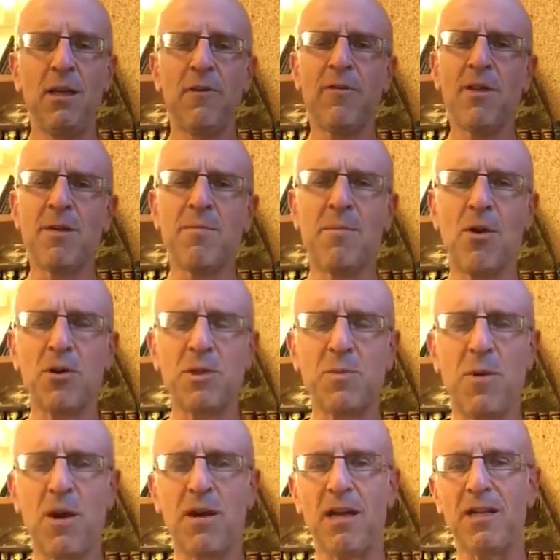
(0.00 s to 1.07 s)
for the most
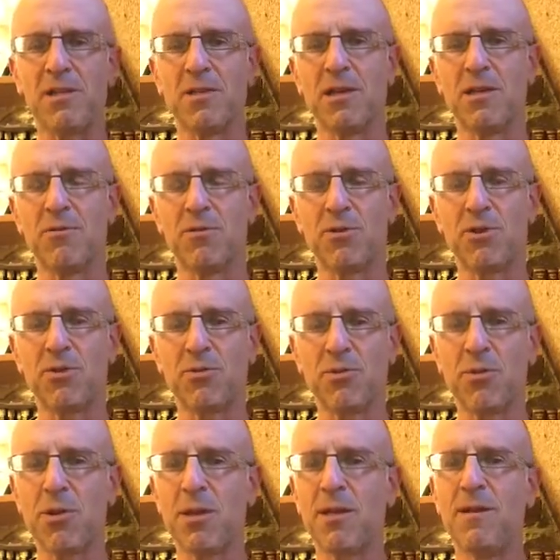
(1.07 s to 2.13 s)
part as literal
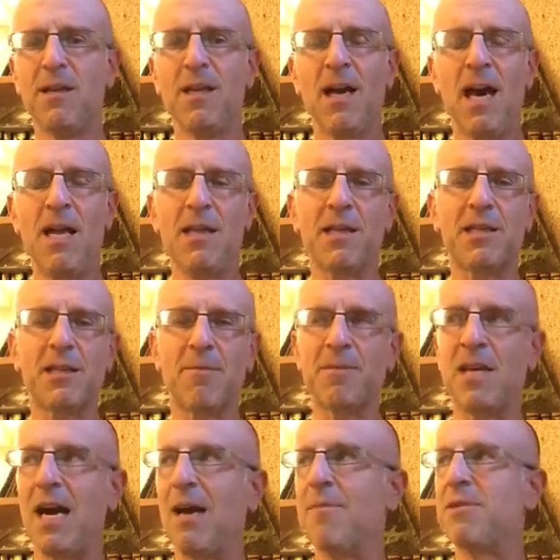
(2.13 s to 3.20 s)
truth. I think
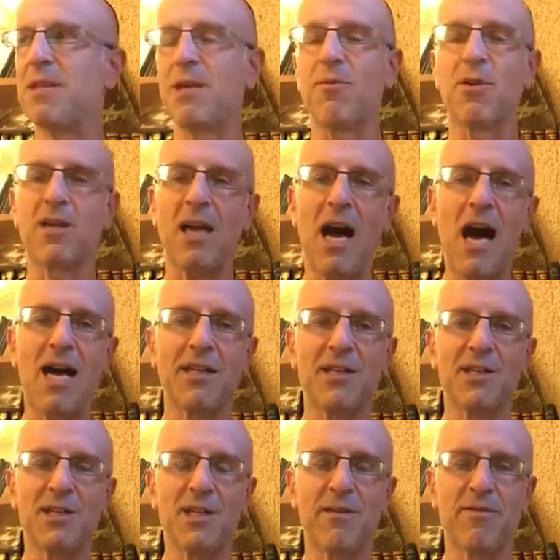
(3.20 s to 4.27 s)
sometimes they were
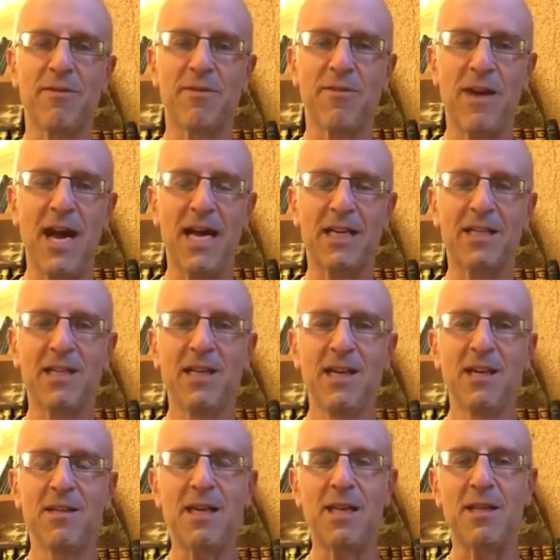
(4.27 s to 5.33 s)
cognizant of the fact
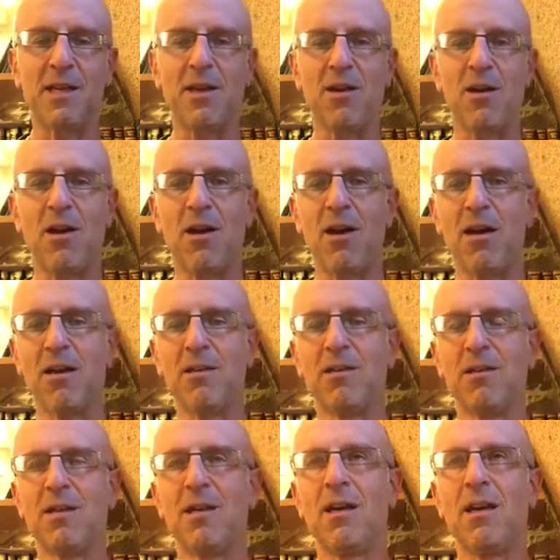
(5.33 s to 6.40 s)
that there are
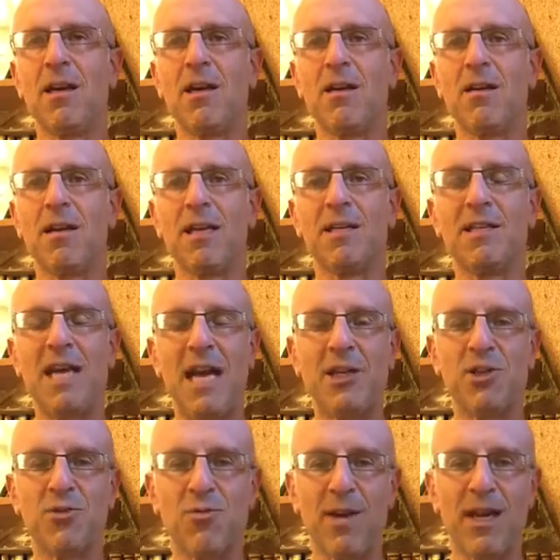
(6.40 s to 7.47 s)

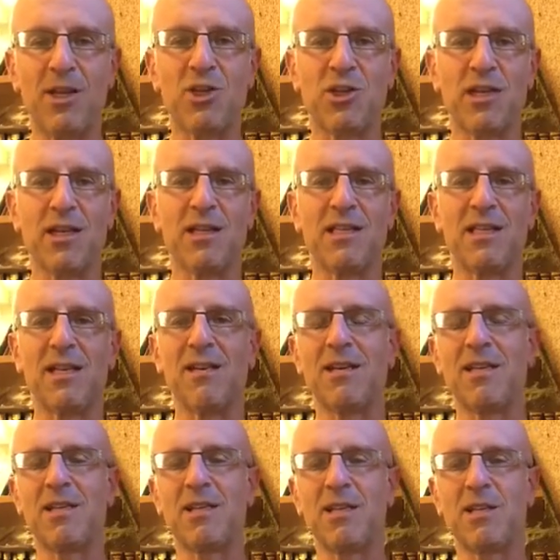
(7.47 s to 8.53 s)
exaggerations,
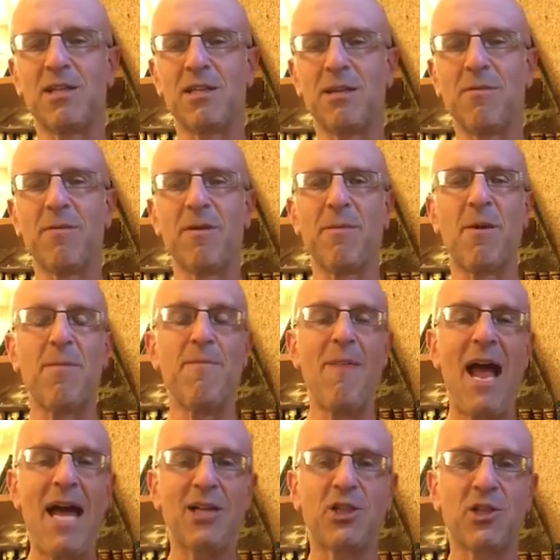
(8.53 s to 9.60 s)
that some of them are
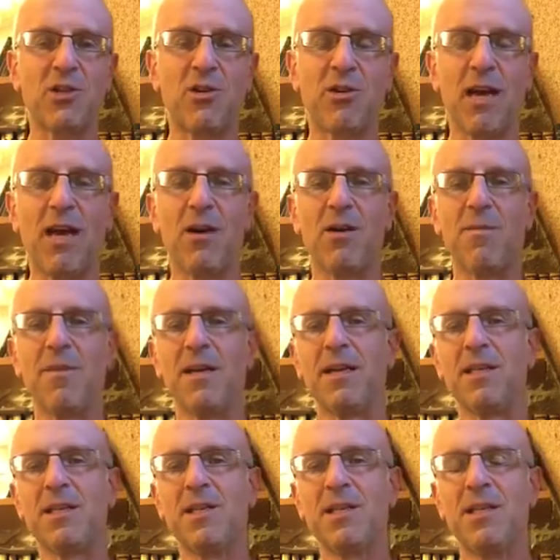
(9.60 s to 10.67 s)
magical
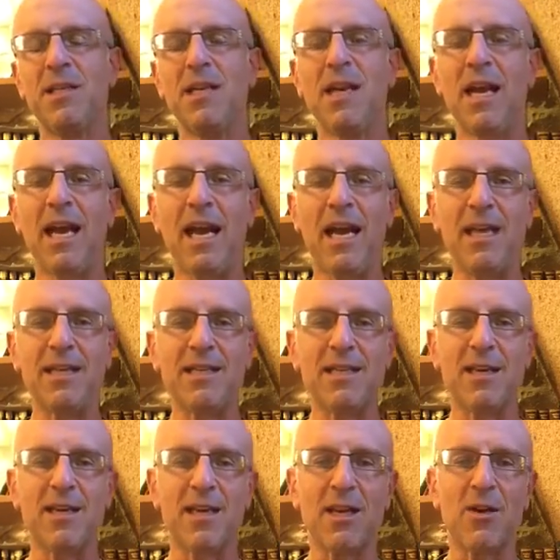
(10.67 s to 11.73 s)
elements, and
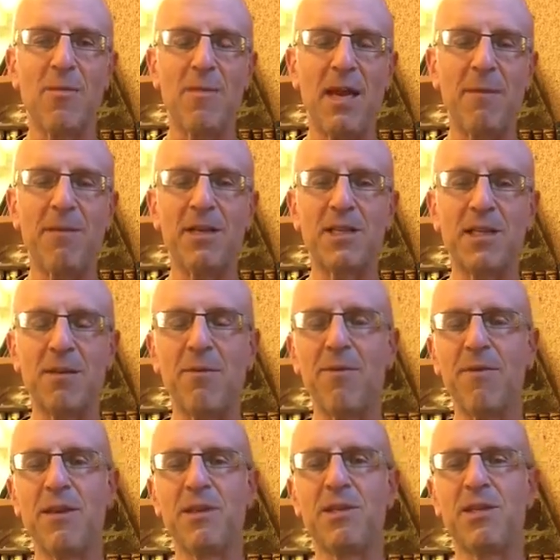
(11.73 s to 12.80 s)
maybe some of
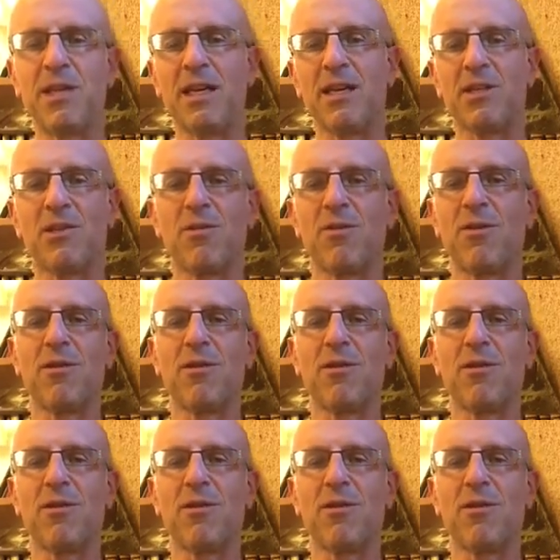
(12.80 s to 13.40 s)
these things